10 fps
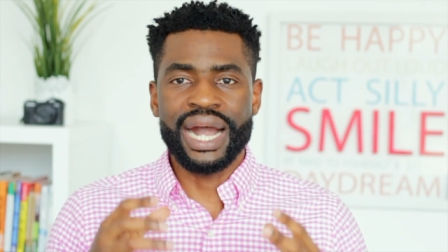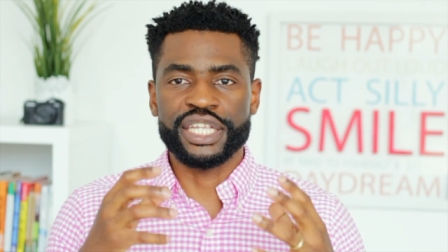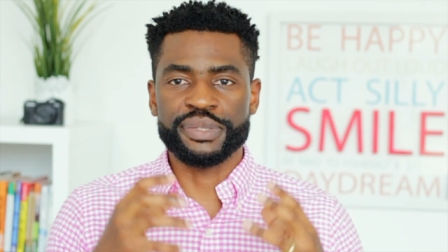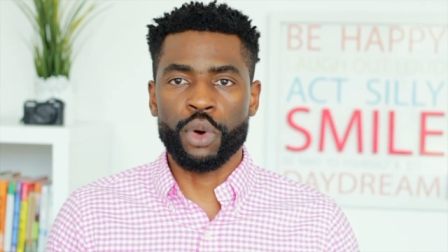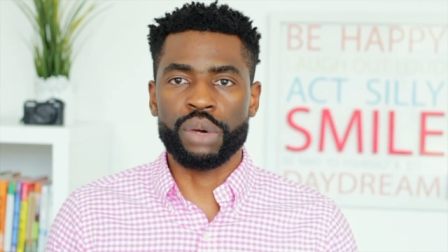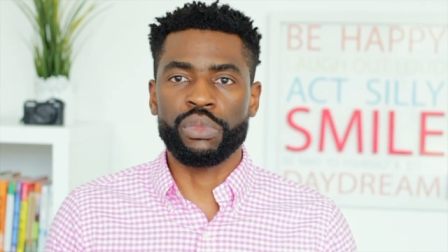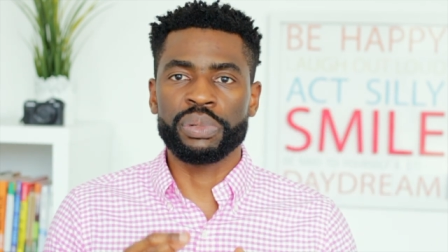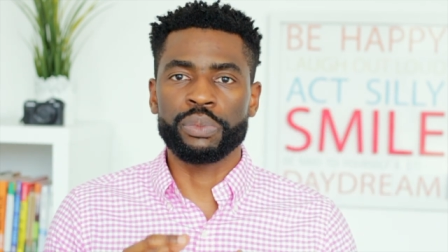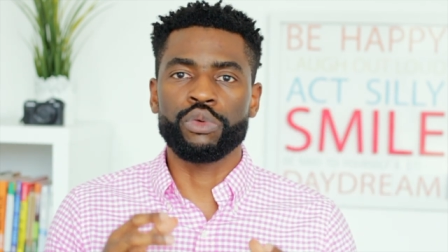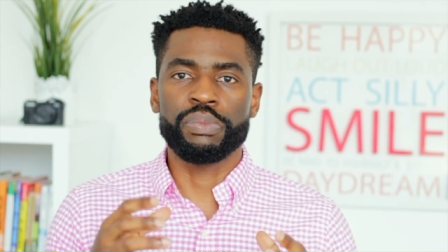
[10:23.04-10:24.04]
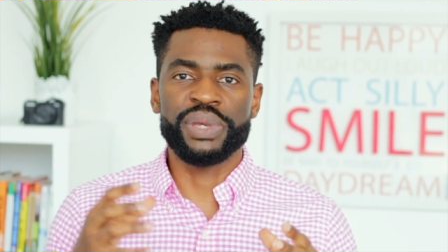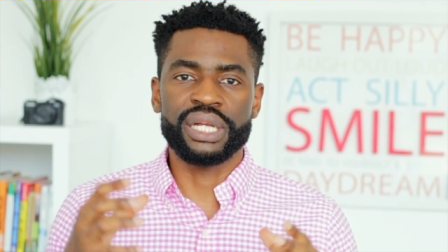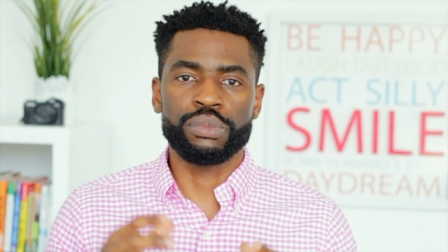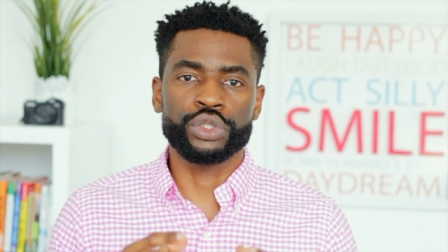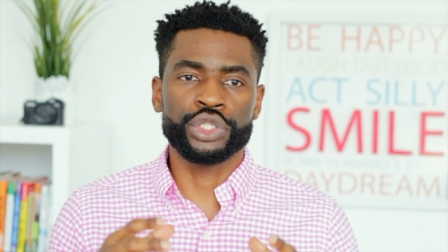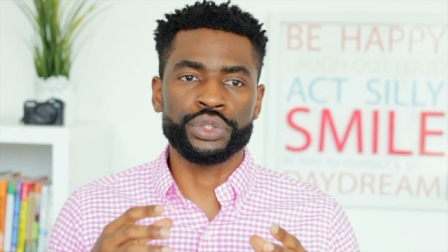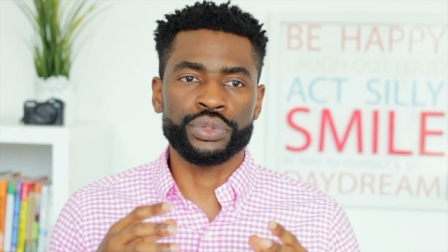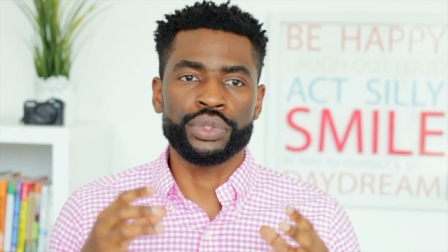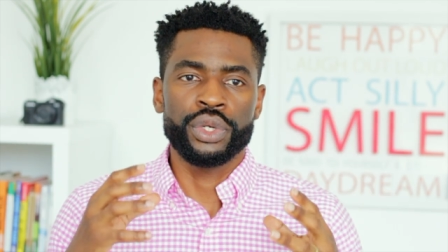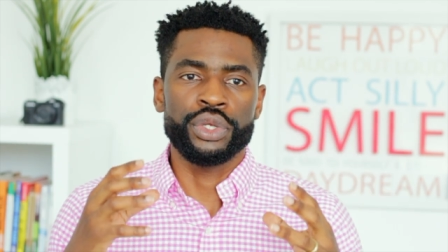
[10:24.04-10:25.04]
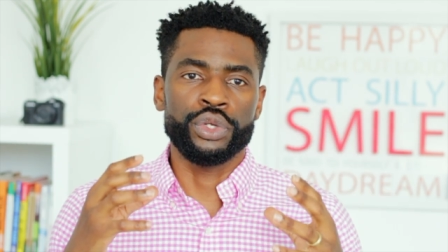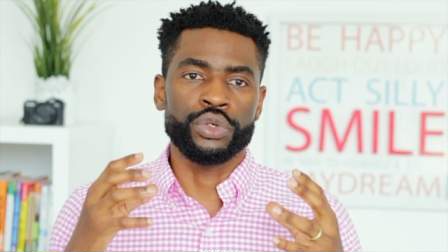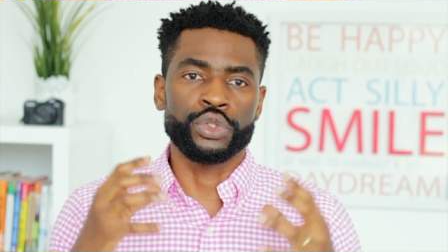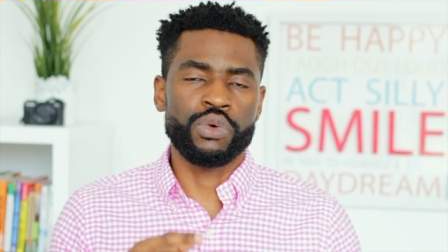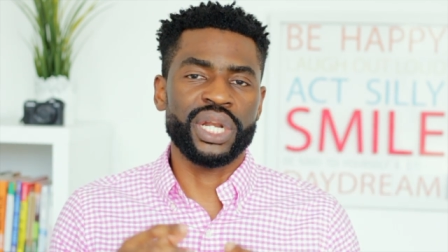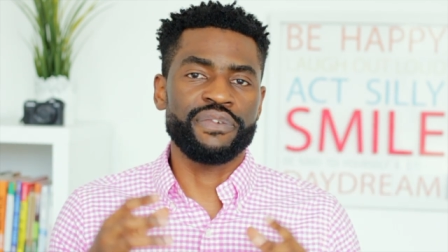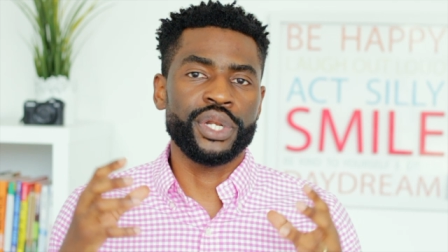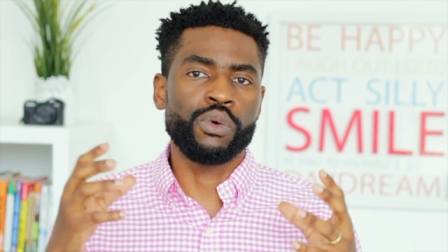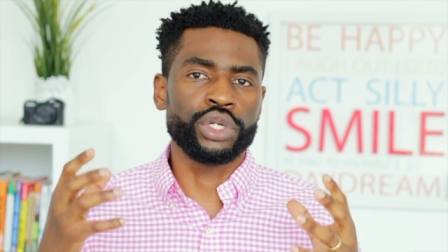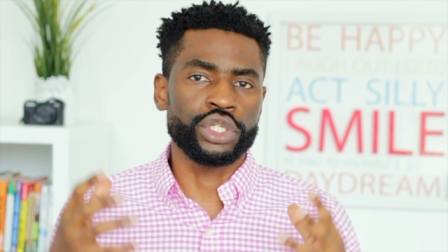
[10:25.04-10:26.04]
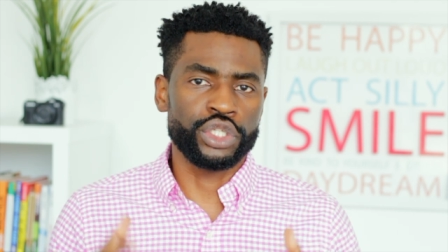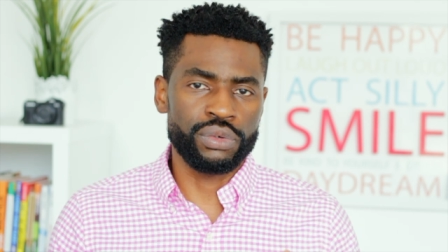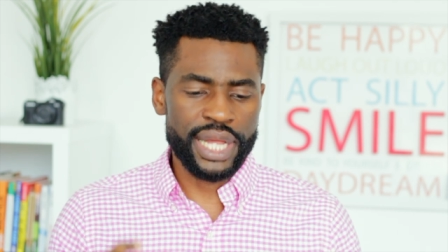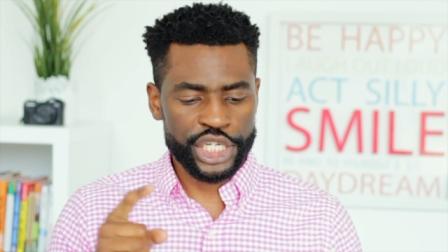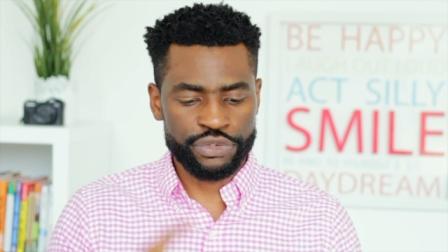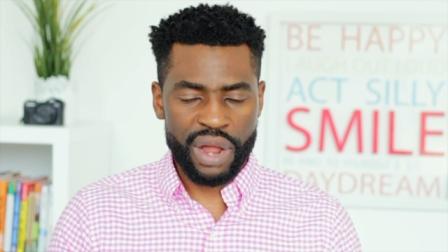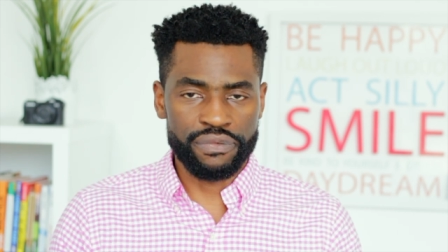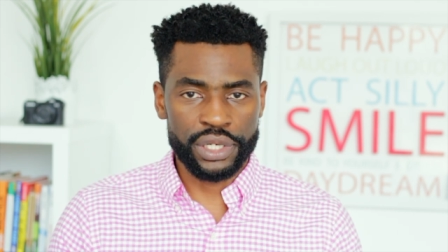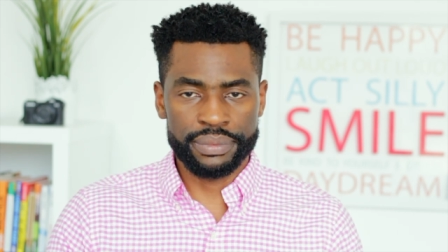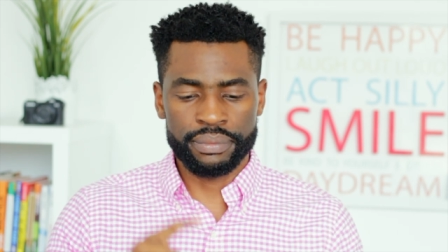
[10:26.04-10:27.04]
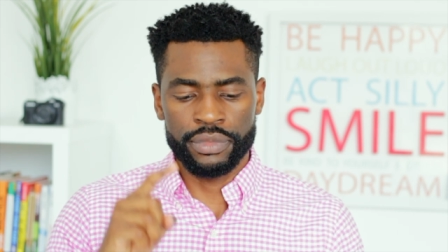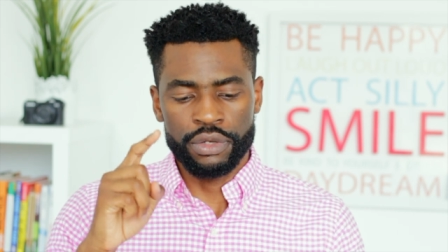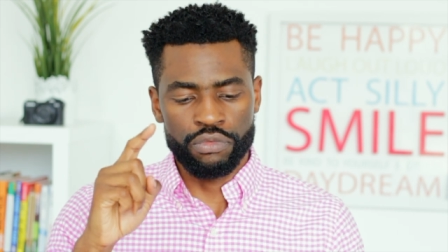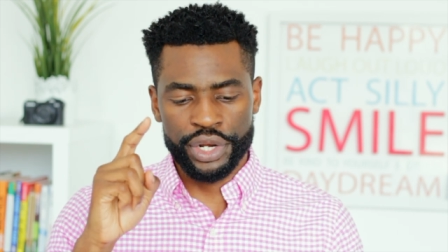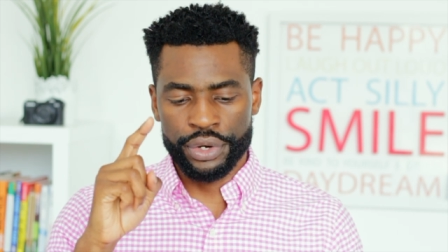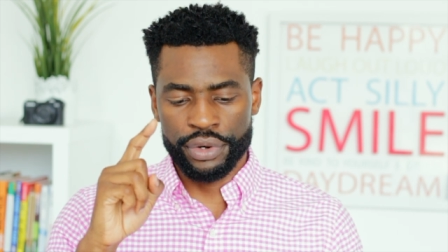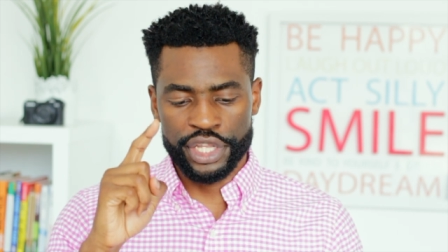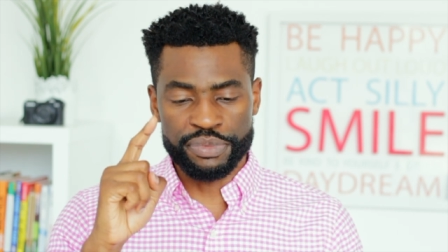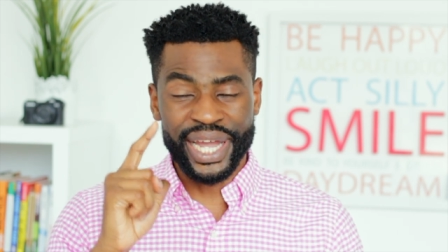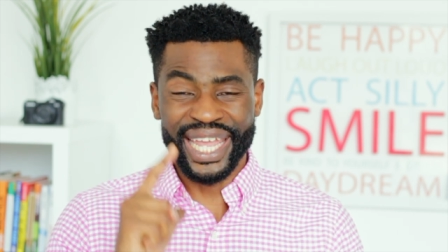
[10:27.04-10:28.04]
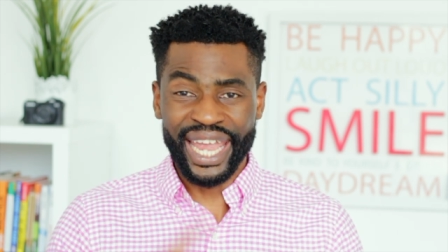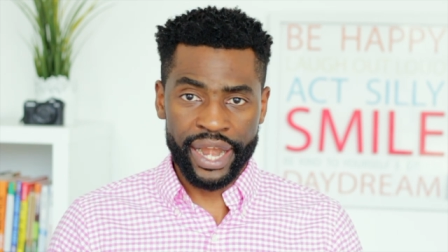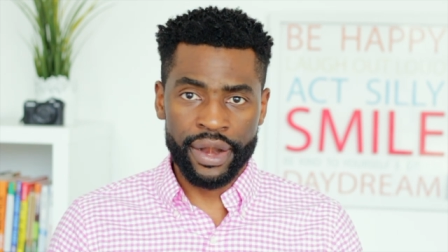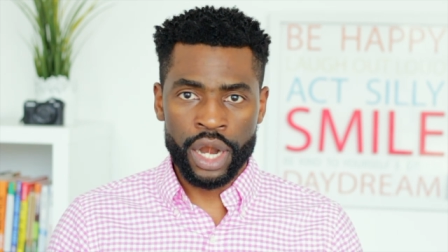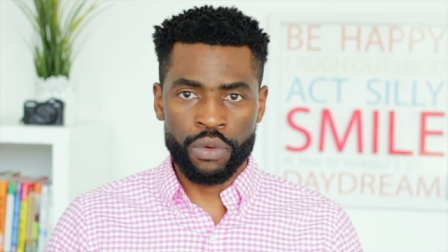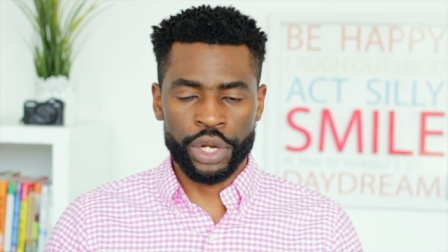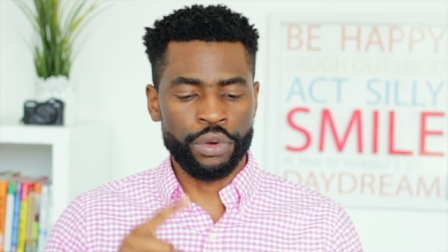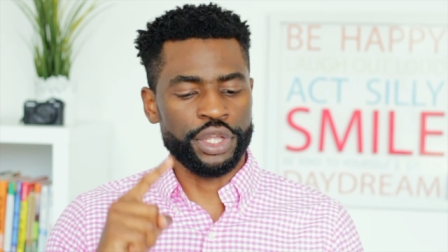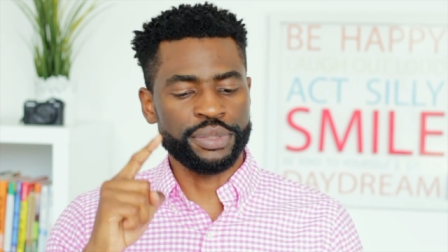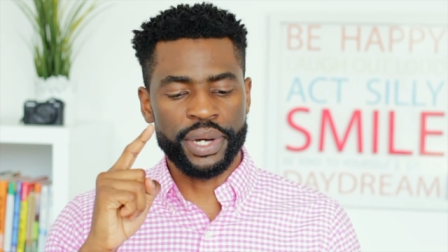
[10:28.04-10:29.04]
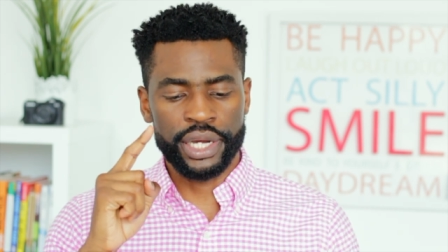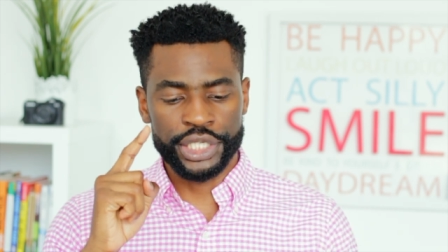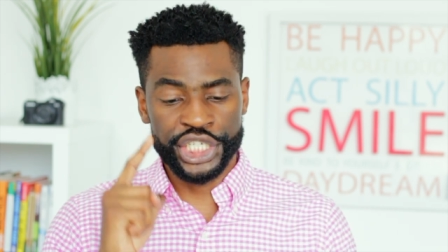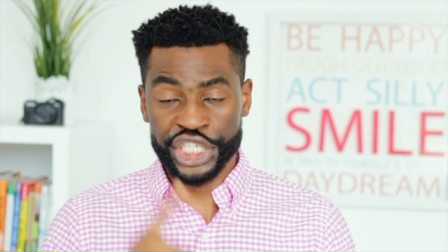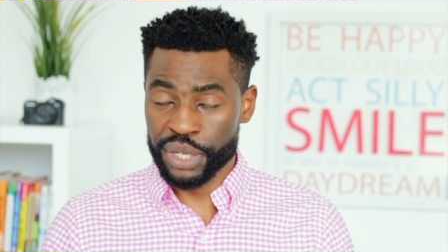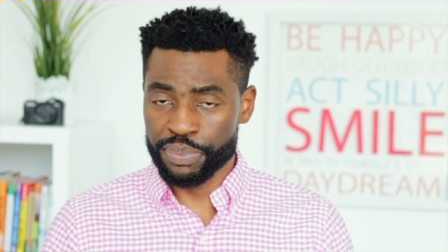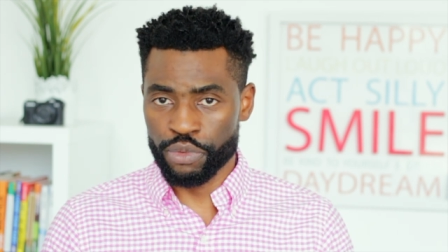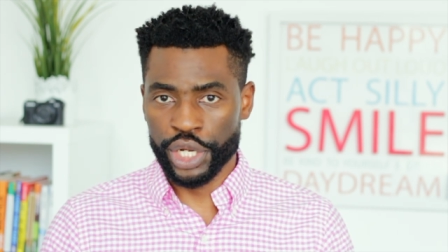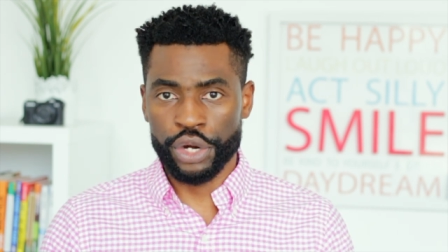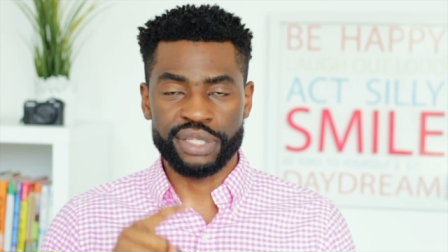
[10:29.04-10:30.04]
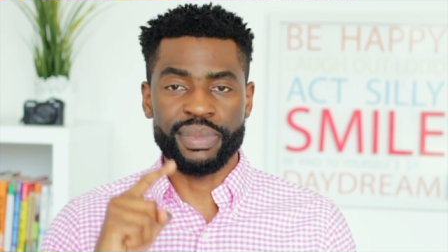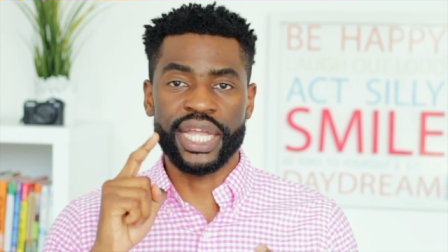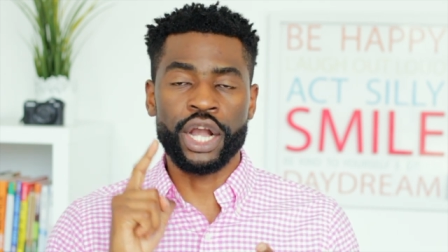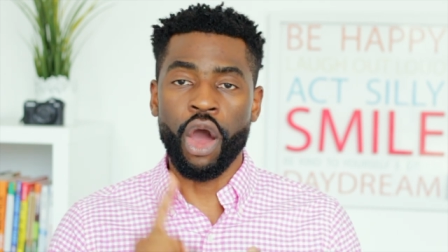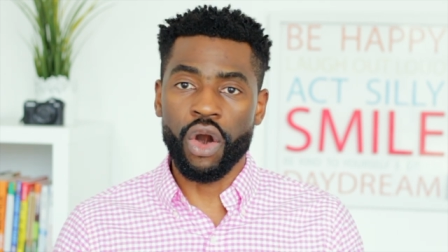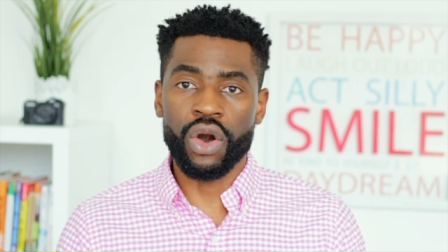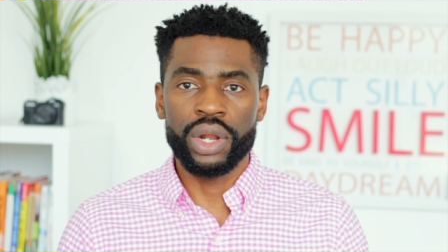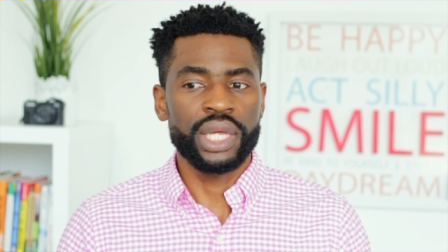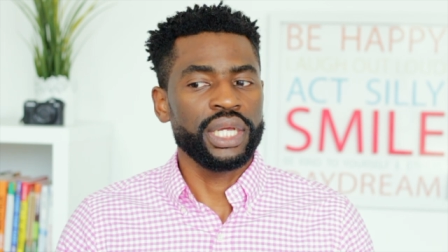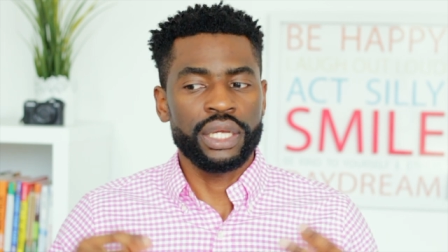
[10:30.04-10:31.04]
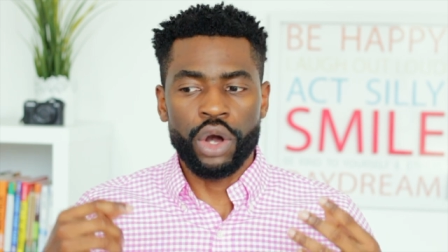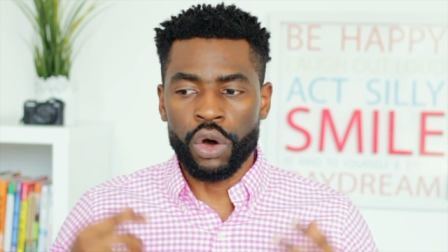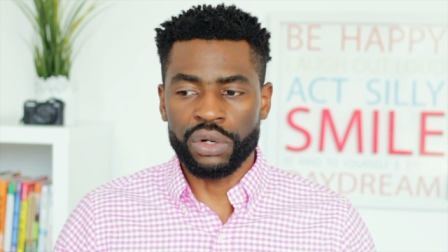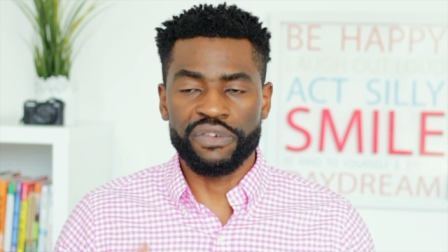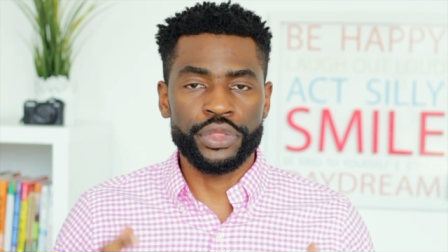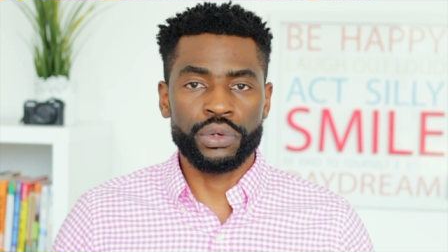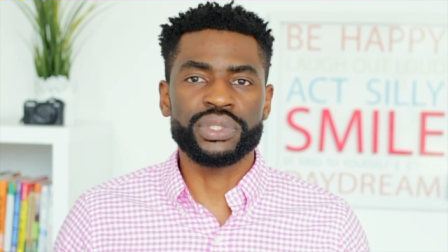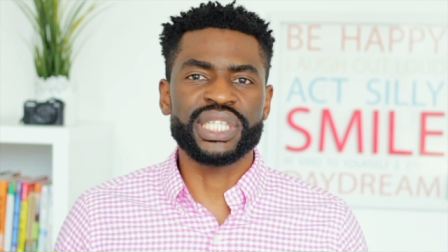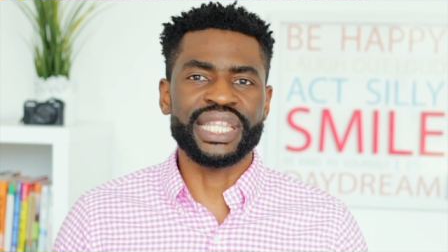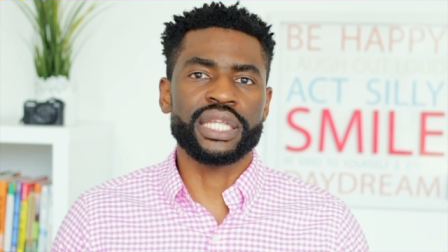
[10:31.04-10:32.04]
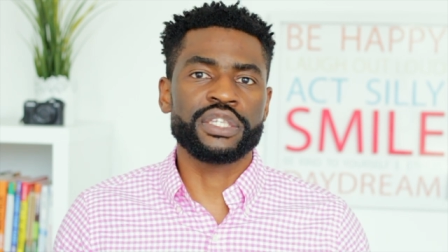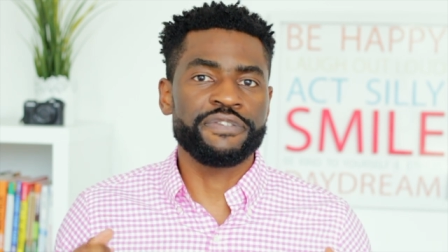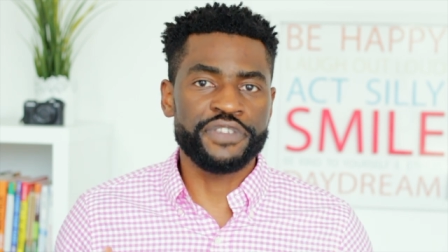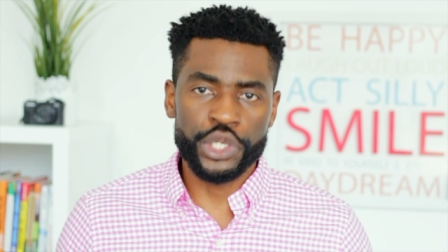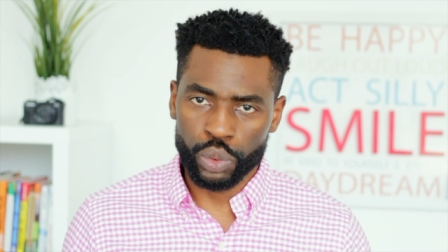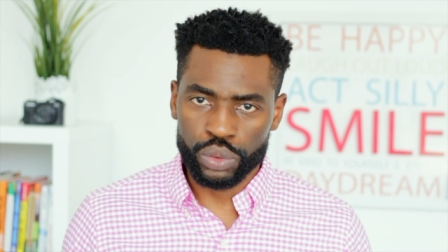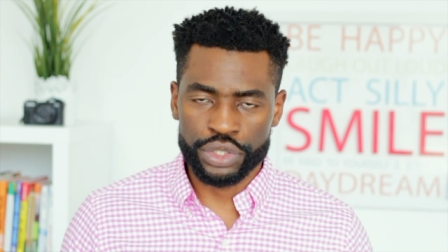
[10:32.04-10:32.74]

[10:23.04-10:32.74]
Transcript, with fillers: as more and more people will be able to, you know, do whatever they want to do, like traveling, whether it's by air, whether it's by ship, whether it's by car, all of those needs fuel.